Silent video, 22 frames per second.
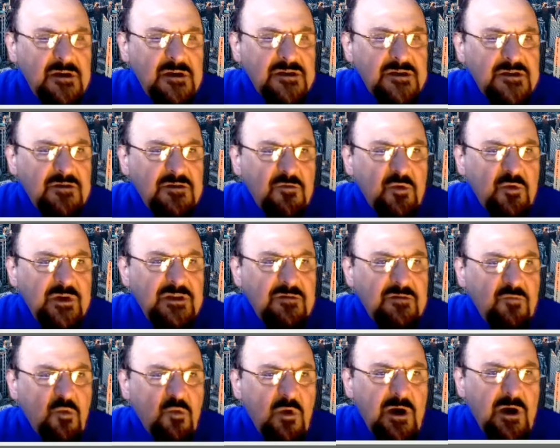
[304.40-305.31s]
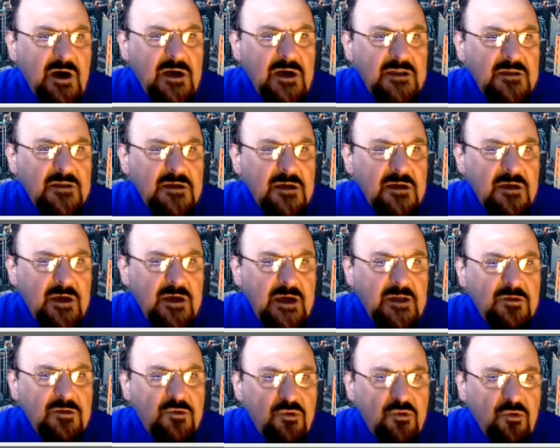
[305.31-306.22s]
with 1
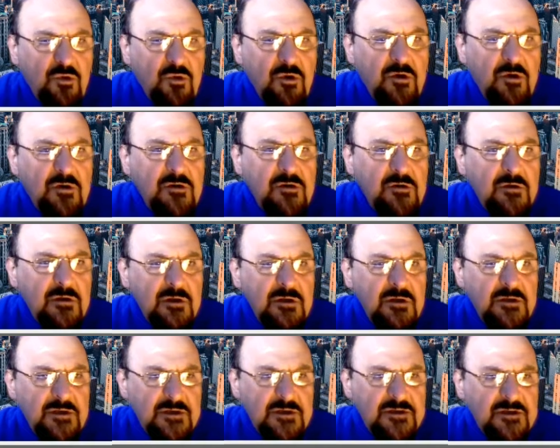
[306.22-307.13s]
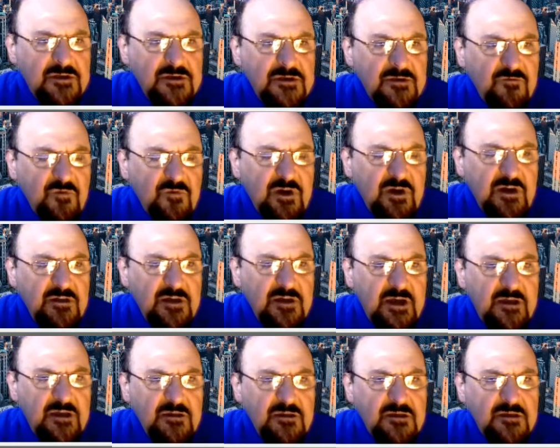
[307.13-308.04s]
and 2. This is 1
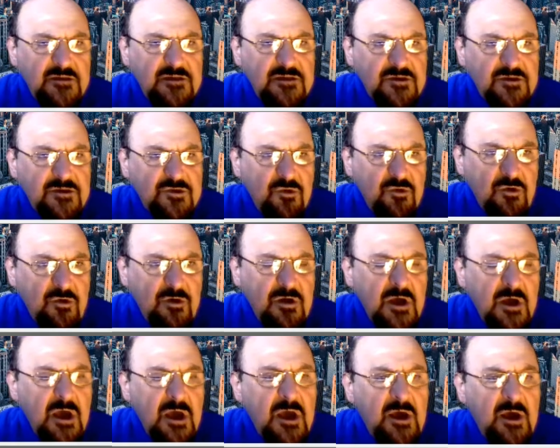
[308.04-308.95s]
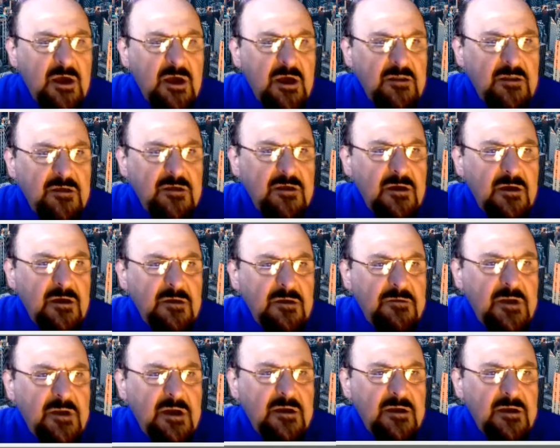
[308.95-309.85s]
and this is 2, and
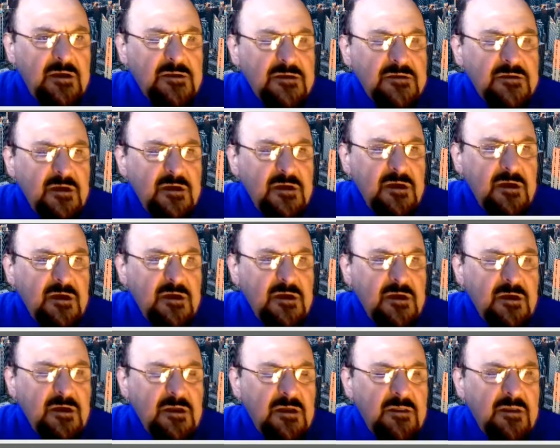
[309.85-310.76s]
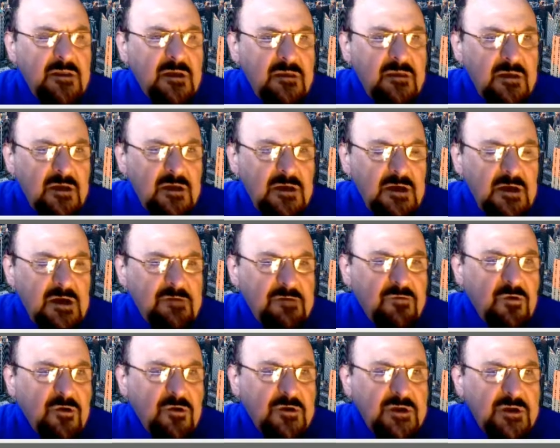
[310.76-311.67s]
there is nothing
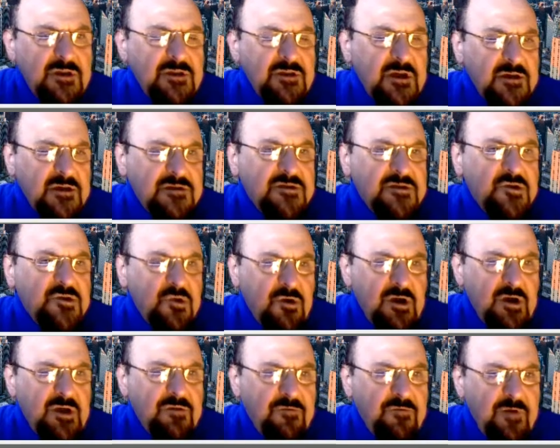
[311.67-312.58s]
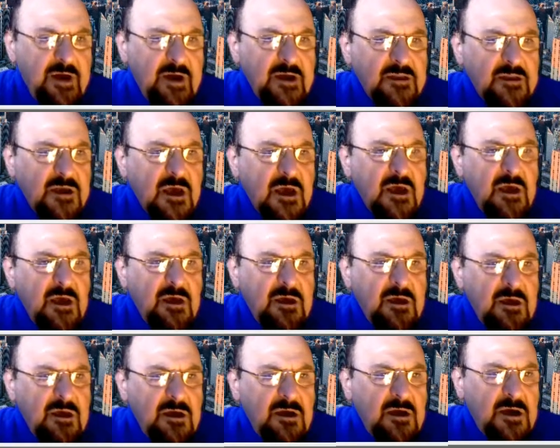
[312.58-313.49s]
for index 0 in fact.
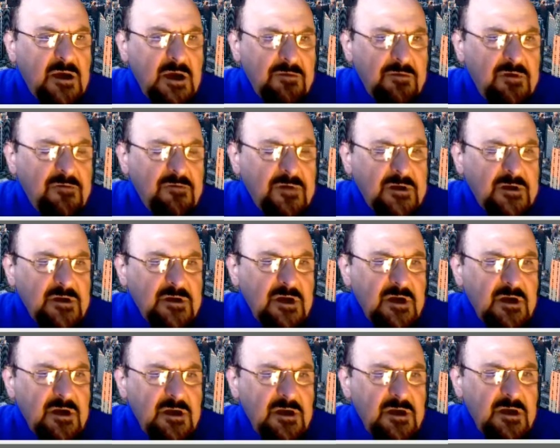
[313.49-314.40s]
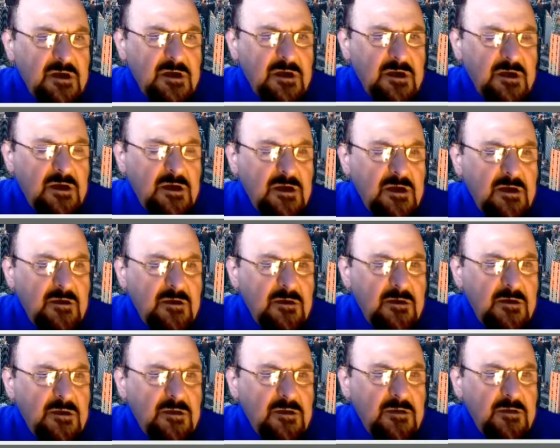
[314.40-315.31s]
However,
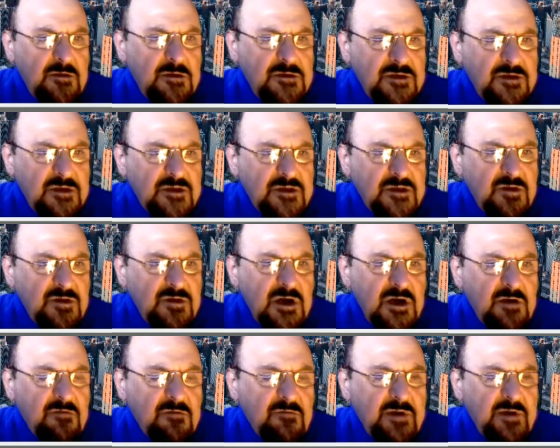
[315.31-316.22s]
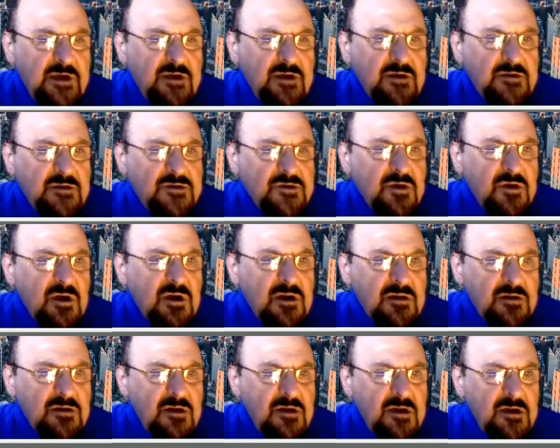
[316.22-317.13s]
since we start
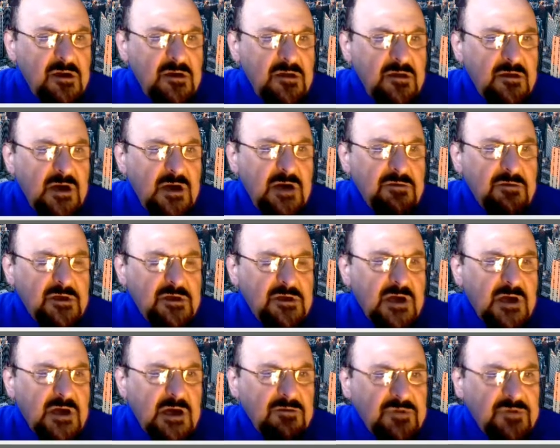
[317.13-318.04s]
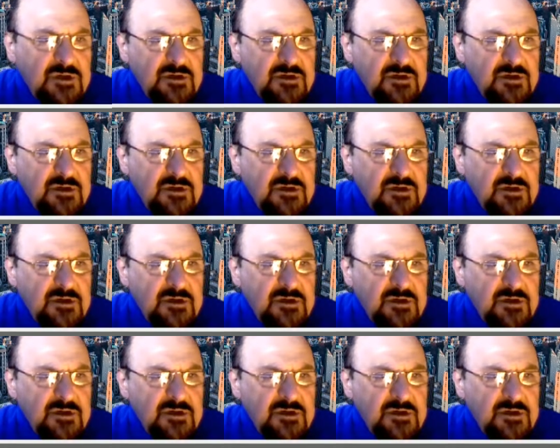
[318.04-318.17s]
our counter